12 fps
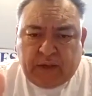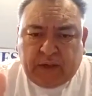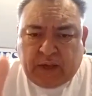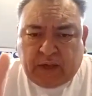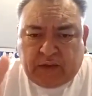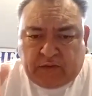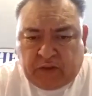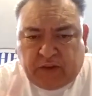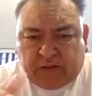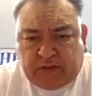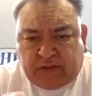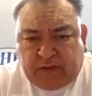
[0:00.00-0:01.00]
In
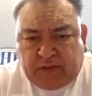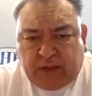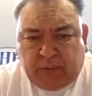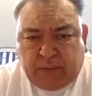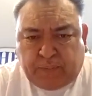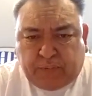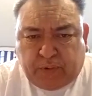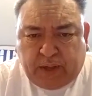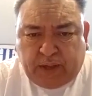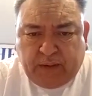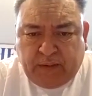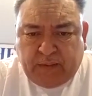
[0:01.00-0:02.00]
Jesus' name we
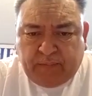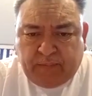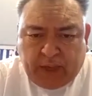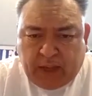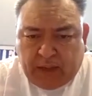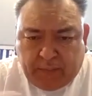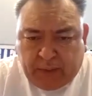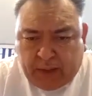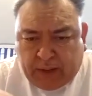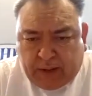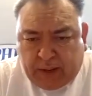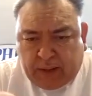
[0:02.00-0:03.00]
pray.
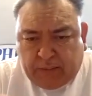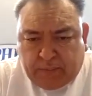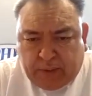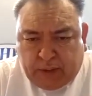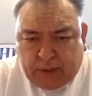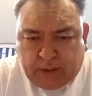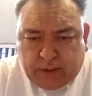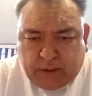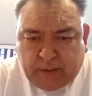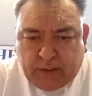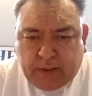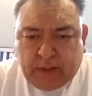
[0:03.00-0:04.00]
Amen. Amen.
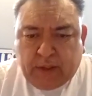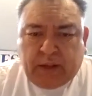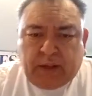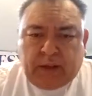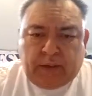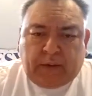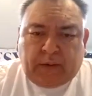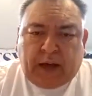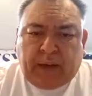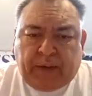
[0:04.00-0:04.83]
amen. God